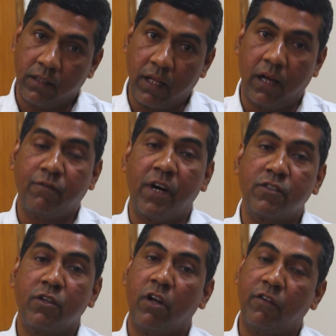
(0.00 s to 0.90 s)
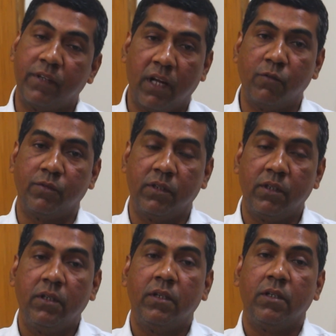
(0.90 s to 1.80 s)
the function of a noun.
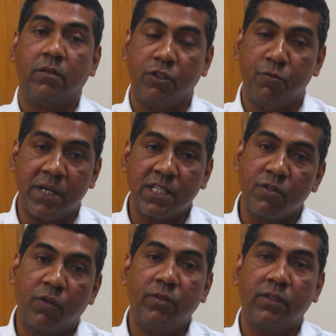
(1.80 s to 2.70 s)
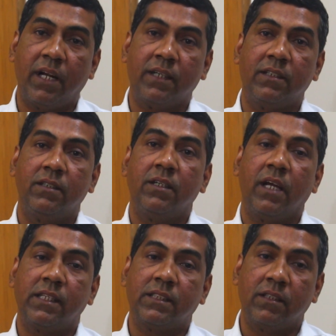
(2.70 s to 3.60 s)
You must know that
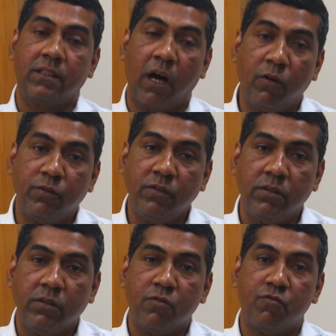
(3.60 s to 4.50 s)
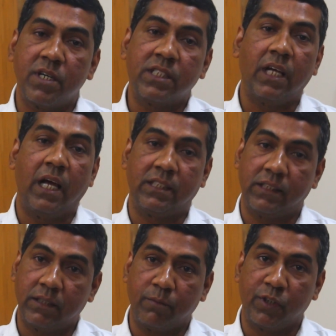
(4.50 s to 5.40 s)
a noun works as
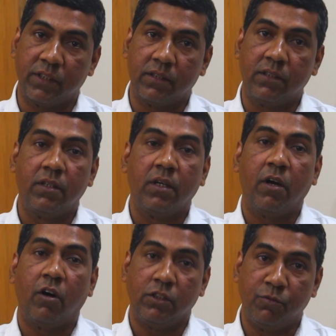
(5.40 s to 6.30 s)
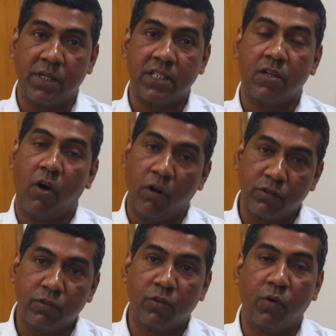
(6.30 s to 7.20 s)
a subject. You must
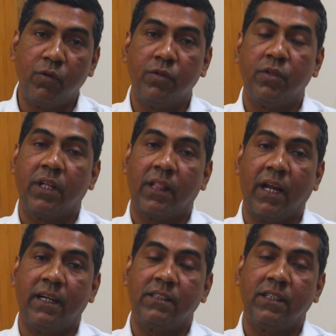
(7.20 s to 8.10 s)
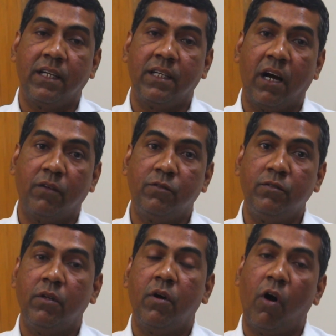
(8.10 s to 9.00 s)
also know that a
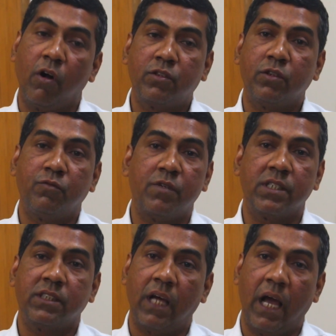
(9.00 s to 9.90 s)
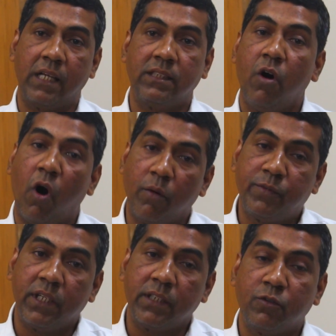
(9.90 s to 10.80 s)
noun also works as
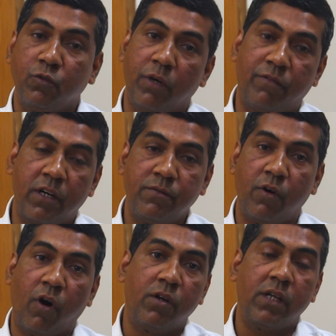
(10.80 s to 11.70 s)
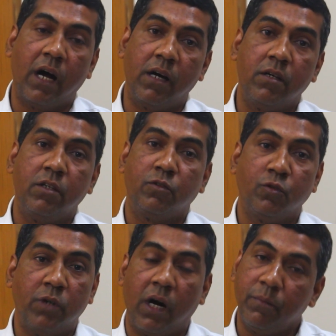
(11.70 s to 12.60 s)
object to a verb or
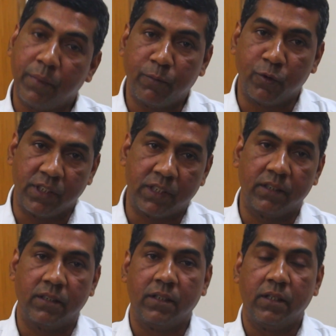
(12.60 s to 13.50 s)
to a preposition.